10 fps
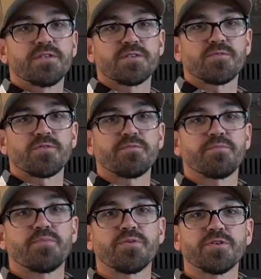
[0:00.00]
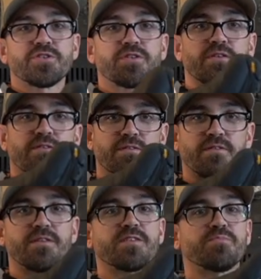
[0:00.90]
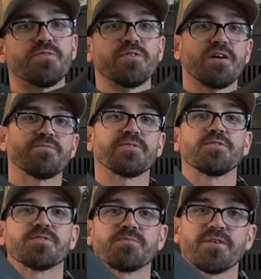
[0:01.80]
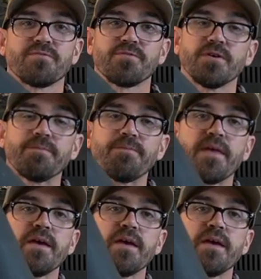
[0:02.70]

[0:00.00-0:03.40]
to sort of push this boot off, or using my foot